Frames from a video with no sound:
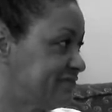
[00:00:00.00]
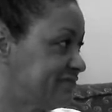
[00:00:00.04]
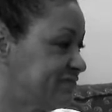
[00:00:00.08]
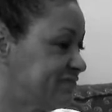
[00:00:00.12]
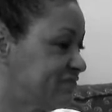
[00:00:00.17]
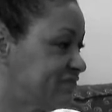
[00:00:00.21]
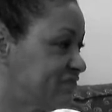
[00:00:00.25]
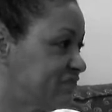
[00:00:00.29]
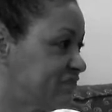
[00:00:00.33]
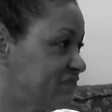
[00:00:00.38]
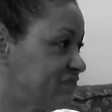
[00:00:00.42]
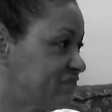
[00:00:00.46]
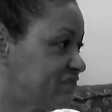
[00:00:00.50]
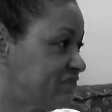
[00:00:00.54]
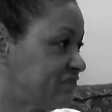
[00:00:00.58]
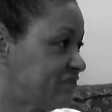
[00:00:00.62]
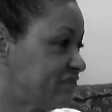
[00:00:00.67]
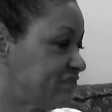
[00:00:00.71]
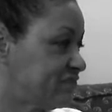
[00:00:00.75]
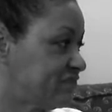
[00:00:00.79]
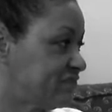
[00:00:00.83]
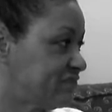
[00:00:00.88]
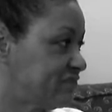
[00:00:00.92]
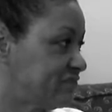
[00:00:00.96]

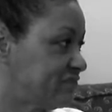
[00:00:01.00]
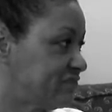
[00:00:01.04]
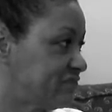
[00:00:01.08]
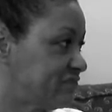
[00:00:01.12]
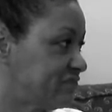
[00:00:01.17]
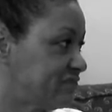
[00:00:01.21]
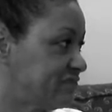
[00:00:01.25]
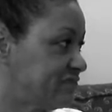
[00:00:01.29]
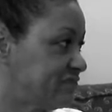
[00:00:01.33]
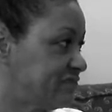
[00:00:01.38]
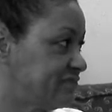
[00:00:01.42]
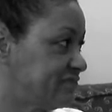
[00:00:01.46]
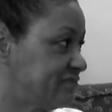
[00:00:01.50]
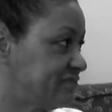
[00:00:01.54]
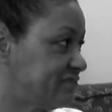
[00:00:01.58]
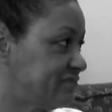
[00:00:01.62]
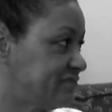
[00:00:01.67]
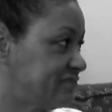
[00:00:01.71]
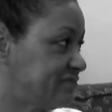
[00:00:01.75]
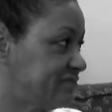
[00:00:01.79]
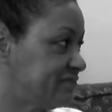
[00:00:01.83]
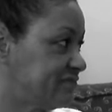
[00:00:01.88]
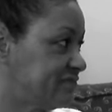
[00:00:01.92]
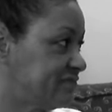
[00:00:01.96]

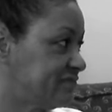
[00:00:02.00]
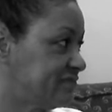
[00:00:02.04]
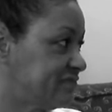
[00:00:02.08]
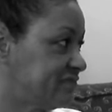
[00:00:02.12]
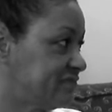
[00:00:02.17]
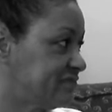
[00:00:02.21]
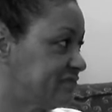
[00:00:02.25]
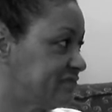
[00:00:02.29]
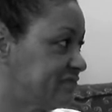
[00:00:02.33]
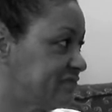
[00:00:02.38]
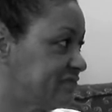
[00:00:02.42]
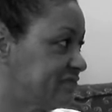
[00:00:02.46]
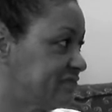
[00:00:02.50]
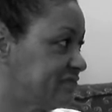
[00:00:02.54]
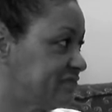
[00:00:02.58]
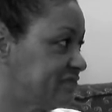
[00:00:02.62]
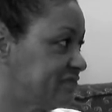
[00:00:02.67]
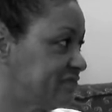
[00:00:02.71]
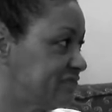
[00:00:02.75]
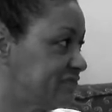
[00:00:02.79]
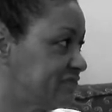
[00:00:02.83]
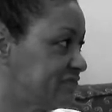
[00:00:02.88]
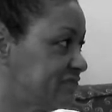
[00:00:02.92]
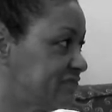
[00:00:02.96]

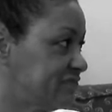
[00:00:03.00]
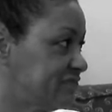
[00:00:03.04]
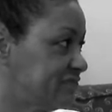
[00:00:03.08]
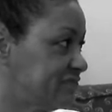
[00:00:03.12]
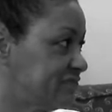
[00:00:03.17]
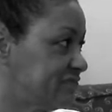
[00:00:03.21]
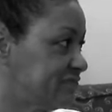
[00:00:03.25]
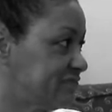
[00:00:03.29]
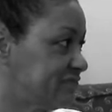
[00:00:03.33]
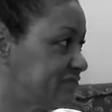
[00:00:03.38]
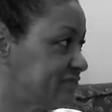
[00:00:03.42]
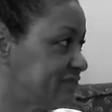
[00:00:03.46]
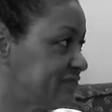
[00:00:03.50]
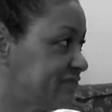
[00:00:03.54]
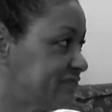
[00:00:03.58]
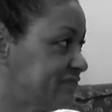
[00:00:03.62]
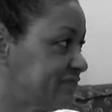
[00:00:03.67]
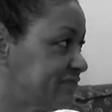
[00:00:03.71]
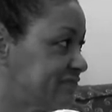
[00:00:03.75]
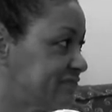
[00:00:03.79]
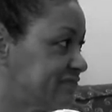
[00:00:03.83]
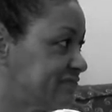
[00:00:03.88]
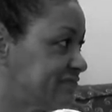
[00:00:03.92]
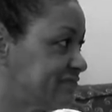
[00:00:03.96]

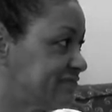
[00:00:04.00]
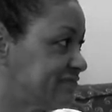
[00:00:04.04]
The person shown says nothing.